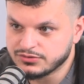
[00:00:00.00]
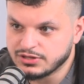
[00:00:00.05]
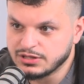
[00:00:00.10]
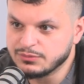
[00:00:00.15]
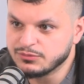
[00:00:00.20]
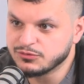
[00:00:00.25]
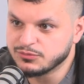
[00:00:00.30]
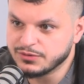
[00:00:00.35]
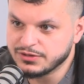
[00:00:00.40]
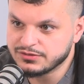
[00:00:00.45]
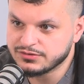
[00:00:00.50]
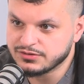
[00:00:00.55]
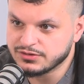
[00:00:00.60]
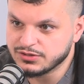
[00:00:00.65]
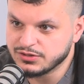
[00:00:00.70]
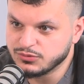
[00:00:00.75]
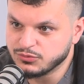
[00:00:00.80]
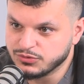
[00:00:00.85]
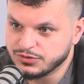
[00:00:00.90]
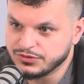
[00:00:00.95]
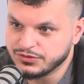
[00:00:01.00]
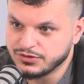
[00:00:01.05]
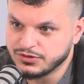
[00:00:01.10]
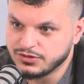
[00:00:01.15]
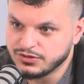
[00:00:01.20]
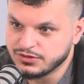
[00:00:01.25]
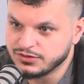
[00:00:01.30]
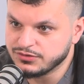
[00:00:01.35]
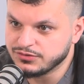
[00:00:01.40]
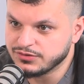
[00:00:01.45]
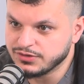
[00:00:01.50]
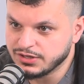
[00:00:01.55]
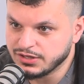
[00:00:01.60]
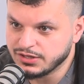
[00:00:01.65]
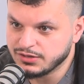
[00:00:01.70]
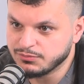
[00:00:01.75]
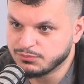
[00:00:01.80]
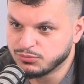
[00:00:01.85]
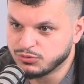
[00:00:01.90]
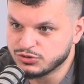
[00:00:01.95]
A schema is basically when there is
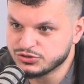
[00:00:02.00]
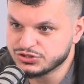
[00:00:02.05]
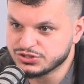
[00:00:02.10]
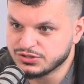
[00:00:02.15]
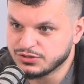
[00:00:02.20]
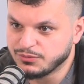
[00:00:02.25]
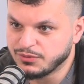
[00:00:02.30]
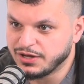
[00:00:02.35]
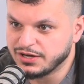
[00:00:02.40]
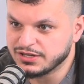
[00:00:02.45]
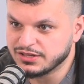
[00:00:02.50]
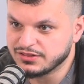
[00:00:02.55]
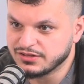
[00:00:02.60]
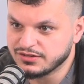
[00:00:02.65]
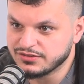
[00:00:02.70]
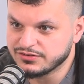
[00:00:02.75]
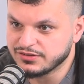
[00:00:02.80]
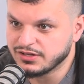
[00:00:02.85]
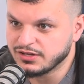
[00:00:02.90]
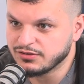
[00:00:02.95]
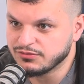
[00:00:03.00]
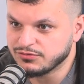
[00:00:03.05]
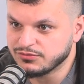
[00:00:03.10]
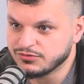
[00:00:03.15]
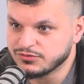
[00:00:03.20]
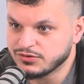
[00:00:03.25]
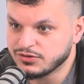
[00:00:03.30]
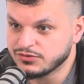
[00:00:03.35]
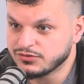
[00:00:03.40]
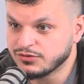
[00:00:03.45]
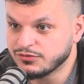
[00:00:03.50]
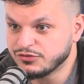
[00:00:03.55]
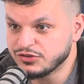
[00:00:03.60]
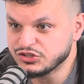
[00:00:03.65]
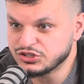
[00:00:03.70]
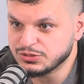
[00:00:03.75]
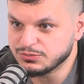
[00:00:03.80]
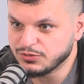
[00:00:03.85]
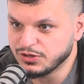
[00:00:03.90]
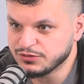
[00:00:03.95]
a portion of the body that doesn't have
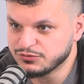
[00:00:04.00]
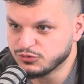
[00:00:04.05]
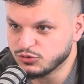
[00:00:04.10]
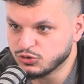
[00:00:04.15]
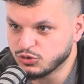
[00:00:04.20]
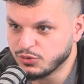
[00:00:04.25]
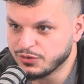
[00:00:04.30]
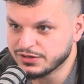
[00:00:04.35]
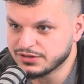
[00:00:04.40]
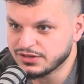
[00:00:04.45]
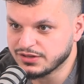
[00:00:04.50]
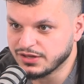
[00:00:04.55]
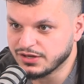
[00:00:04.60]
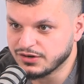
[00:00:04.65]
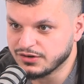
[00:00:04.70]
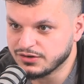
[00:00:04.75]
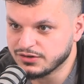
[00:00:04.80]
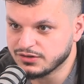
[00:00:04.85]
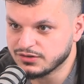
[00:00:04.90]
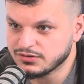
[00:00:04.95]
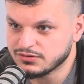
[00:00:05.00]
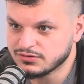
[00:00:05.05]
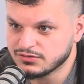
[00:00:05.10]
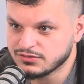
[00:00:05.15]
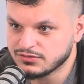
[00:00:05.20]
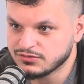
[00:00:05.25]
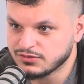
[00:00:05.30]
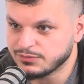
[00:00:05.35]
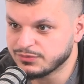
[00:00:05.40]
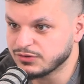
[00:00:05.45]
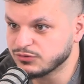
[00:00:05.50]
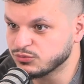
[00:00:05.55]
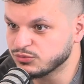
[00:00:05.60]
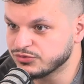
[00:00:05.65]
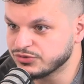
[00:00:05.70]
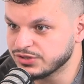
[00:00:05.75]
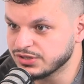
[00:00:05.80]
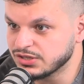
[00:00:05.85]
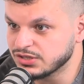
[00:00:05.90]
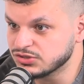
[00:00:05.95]
sufficient blood flow going to that area. Sometimes we
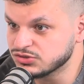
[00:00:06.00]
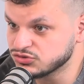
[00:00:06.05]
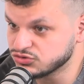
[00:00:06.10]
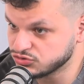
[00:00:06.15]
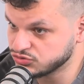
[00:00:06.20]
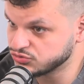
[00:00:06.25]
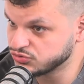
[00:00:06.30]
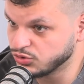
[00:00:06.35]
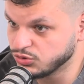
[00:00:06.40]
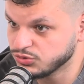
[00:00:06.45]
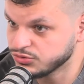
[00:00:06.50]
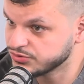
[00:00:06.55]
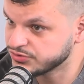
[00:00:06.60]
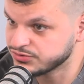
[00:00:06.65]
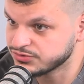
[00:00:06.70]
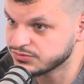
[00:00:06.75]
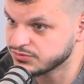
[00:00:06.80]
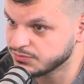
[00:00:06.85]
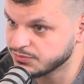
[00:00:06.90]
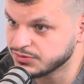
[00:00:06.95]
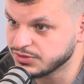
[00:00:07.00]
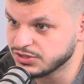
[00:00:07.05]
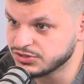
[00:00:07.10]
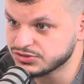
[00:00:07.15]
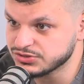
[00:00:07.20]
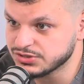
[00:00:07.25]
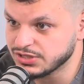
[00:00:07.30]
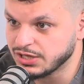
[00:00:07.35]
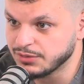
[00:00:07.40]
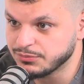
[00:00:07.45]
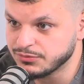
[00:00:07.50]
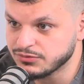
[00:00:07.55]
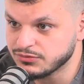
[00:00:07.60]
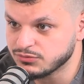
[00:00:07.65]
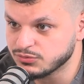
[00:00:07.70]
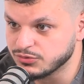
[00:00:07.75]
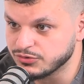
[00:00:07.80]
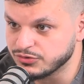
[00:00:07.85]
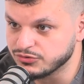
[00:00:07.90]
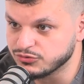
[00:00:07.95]
see it in strokes. Potentially
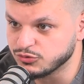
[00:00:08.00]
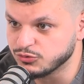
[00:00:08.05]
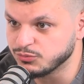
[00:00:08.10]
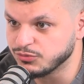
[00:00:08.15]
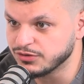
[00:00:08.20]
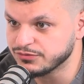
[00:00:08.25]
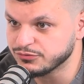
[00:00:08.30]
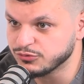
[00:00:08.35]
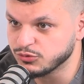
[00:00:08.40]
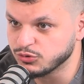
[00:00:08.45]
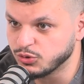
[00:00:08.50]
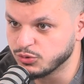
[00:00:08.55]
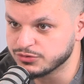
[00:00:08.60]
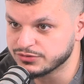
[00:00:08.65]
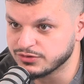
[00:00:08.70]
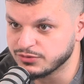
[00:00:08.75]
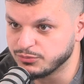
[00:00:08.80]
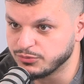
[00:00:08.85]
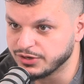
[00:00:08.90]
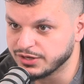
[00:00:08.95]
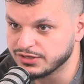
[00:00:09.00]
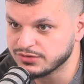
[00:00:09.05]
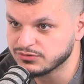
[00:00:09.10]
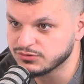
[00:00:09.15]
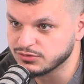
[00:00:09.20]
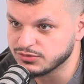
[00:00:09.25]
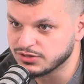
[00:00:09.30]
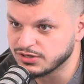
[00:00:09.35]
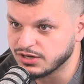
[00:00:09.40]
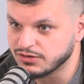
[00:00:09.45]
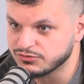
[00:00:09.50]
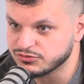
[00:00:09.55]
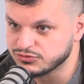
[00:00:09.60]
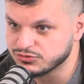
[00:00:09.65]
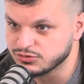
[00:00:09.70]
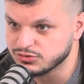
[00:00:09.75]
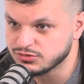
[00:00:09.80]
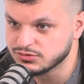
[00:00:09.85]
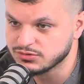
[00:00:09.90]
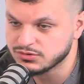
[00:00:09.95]
happens where there's no blood flow going to the brain, so you could have a
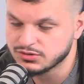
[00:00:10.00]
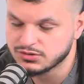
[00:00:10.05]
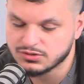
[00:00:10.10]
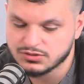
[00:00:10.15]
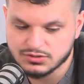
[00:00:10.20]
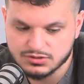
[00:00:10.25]
stroke.